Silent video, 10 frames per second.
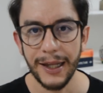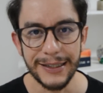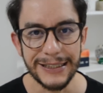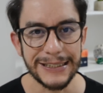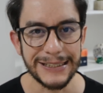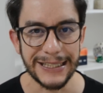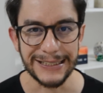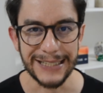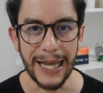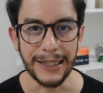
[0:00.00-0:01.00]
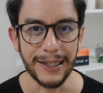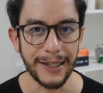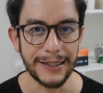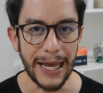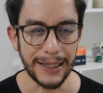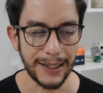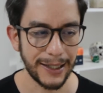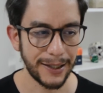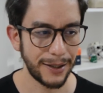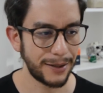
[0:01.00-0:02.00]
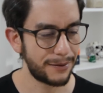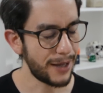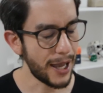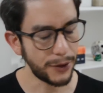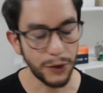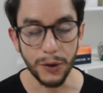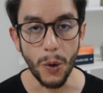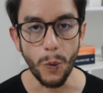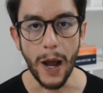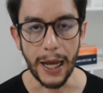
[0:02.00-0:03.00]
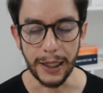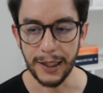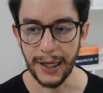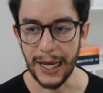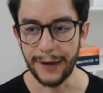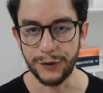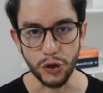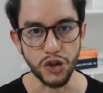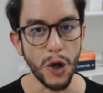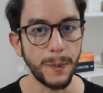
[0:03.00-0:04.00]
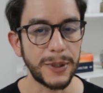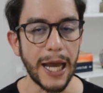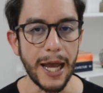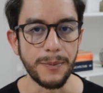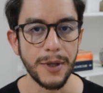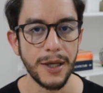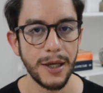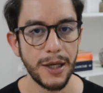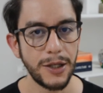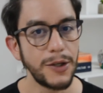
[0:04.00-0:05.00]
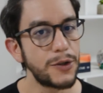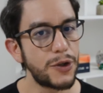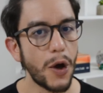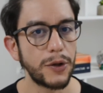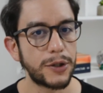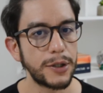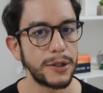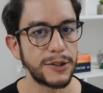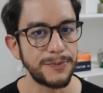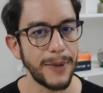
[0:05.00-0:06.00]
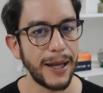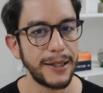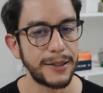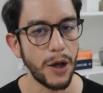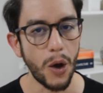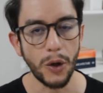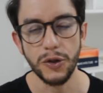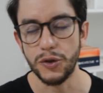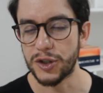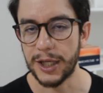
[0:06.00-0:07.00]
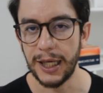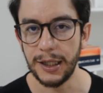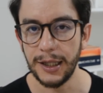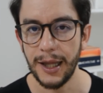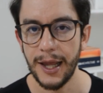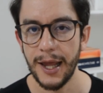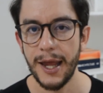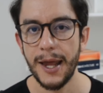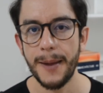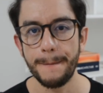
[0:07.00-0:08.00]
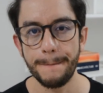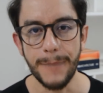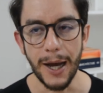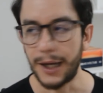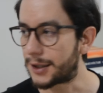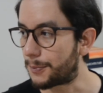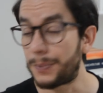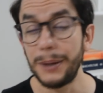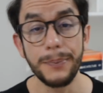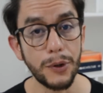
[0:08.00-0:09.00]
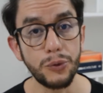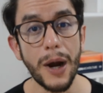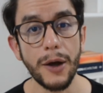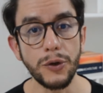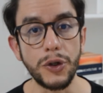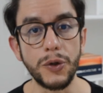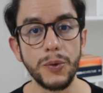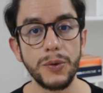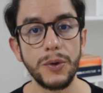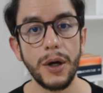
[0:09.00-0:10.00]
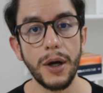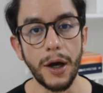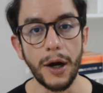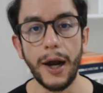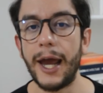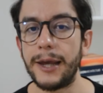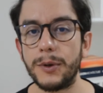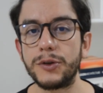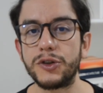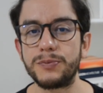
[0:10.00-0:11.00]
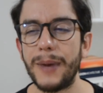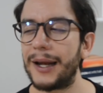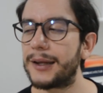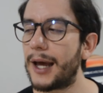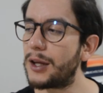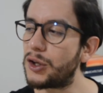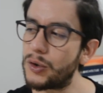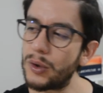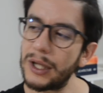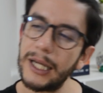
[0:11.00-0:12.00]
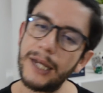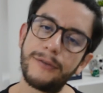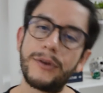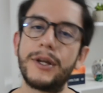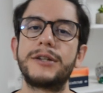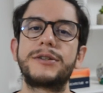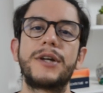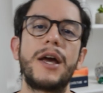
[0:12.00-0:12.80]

This is a scent that I don't know why after some time you don't smell it on your skin, but the people around you are able to smell it, and you leave this